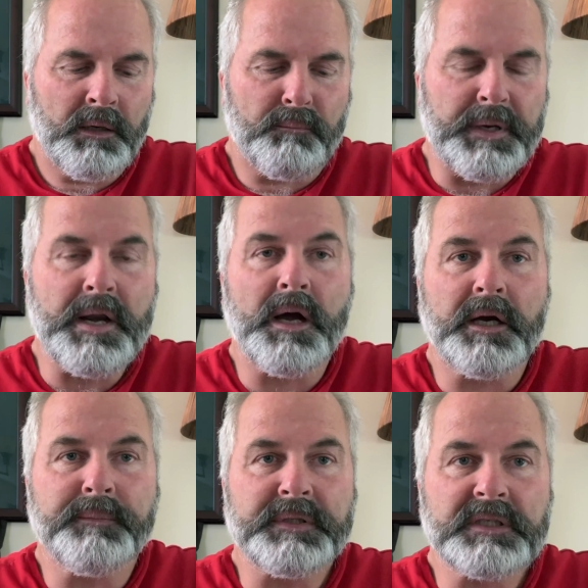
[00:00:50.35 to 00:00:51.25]

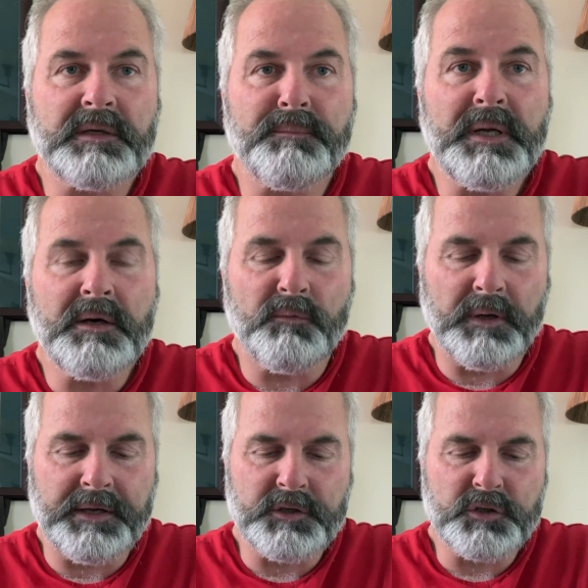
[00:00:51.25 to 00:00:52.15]
monogamous, committed
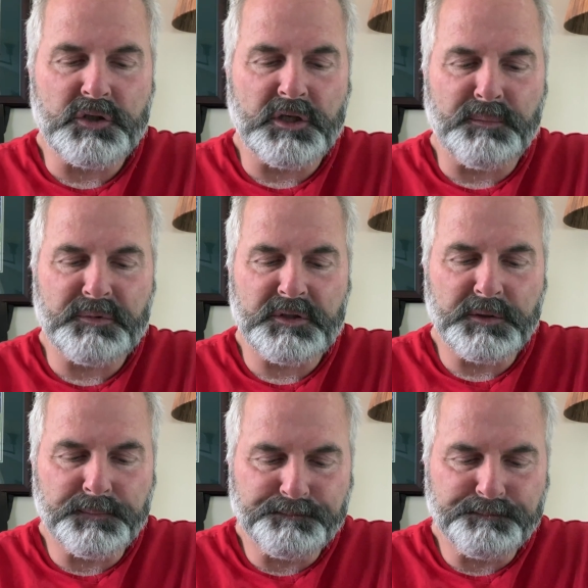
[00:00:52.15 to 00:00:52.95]
relationships.